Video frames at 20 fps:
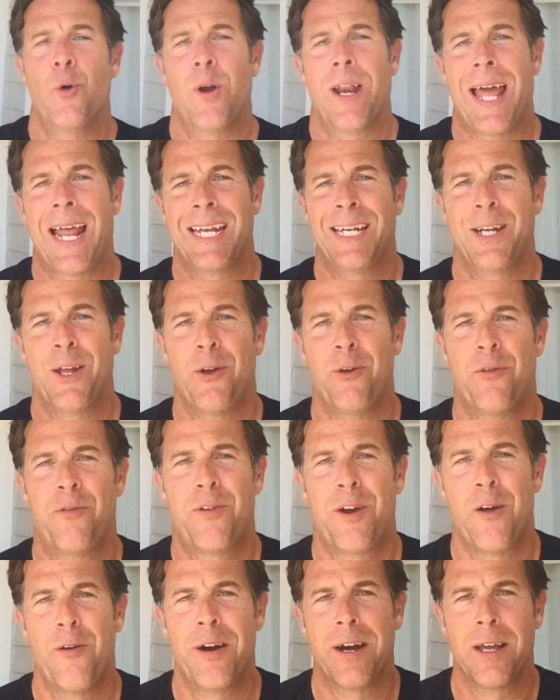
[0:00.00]
Orlando,
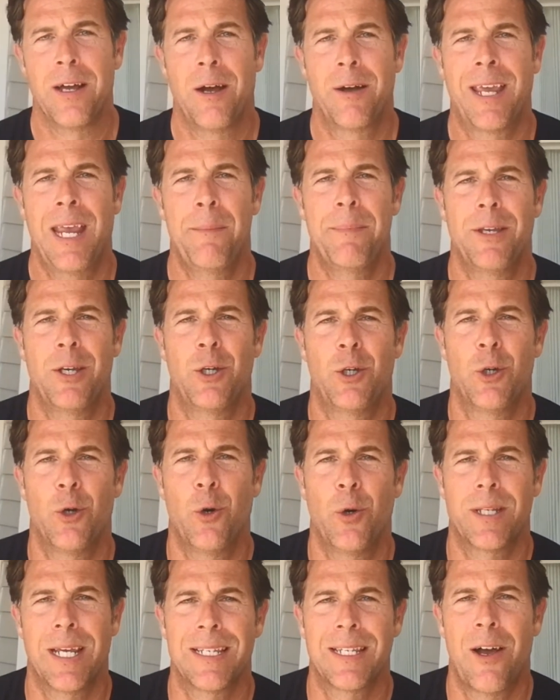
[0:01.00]
Florida. I'll keep this
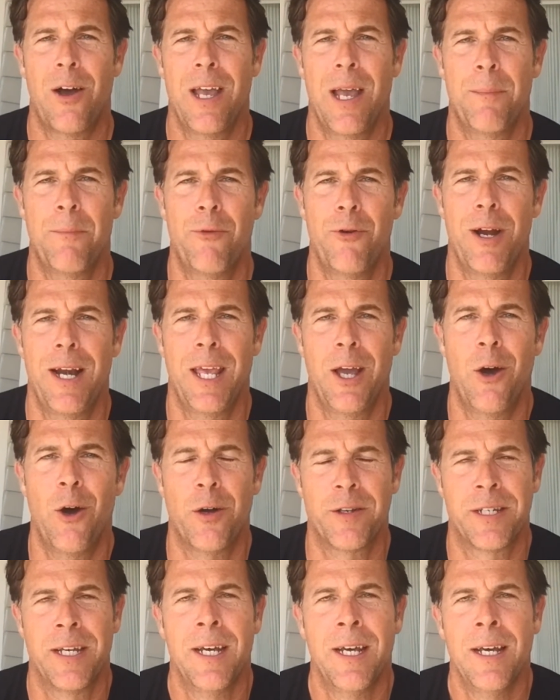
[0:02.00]
short as I am really
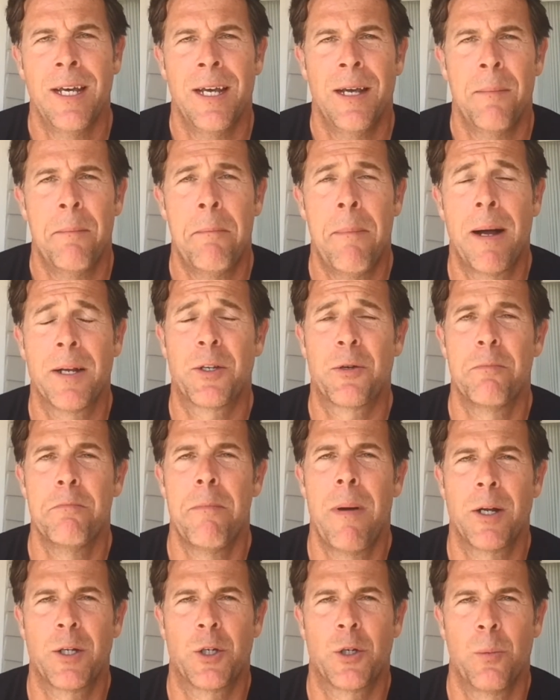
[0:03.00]
hot. Much,
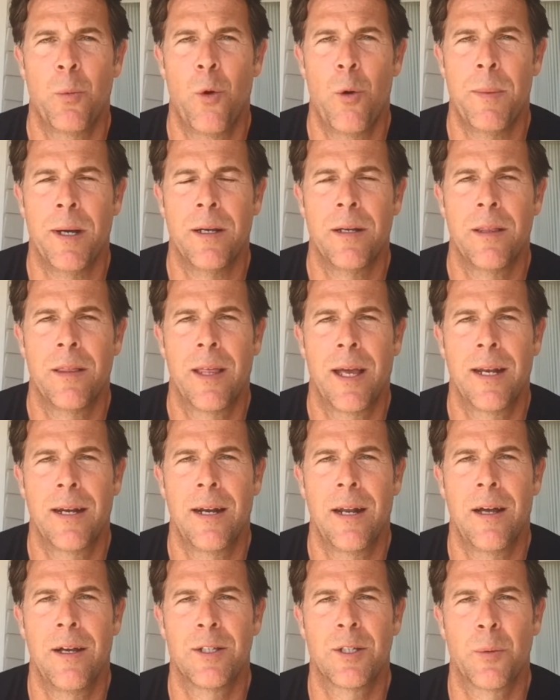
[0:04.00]
much warmer
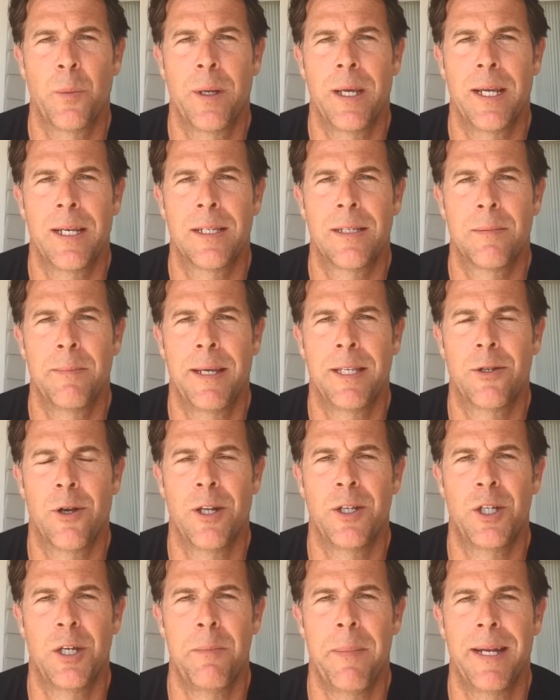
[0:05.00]
than last week's
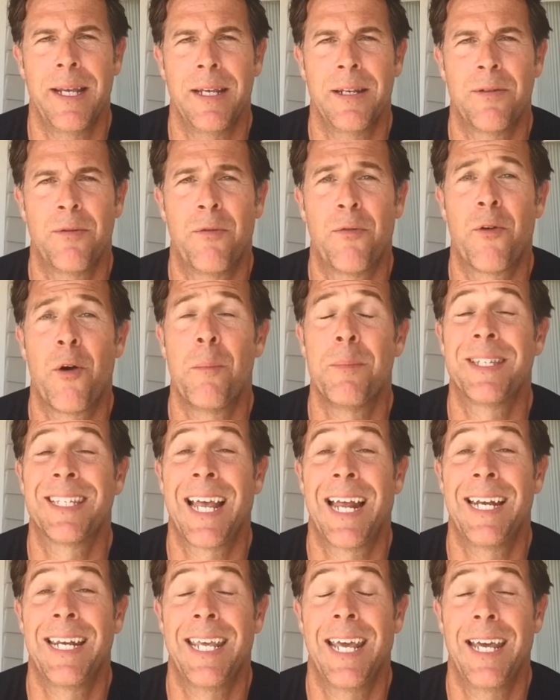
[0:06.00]
Meatology Minute from
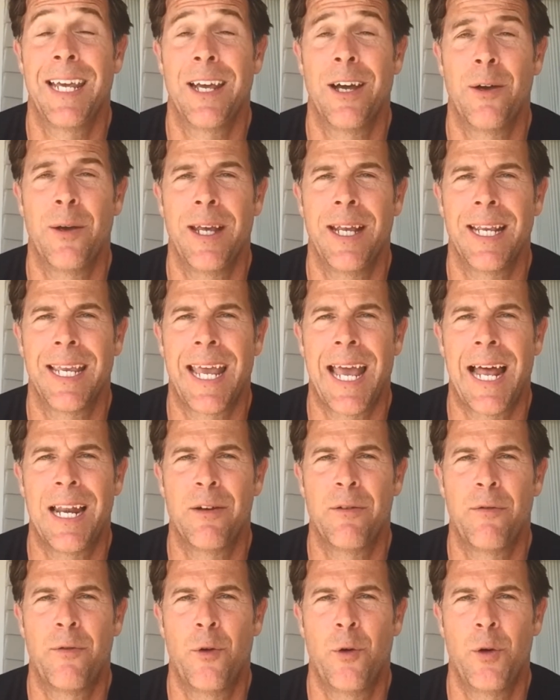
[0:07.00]
San Diego in
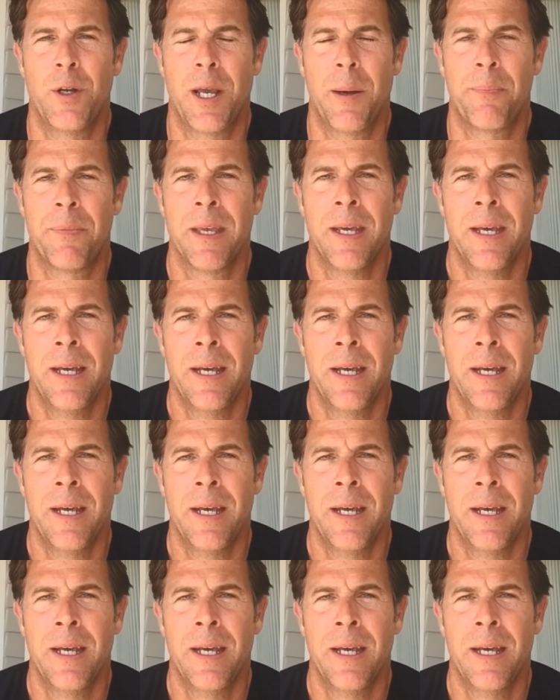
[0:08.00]
California.